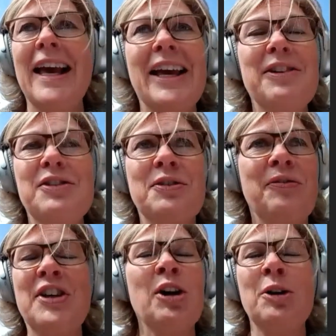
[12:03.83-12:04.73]
it's a
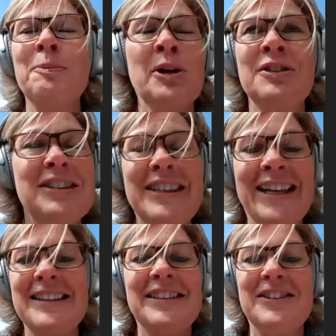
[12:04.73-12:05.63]
phenomenon that
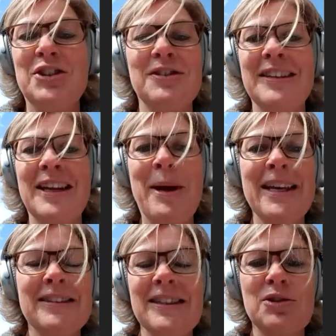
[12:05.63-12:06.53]
is just
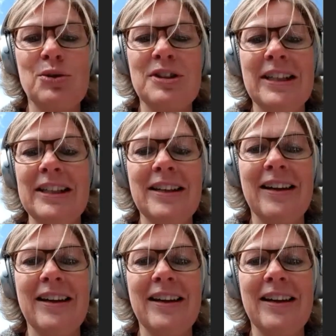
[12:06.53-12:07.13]
amazing to see.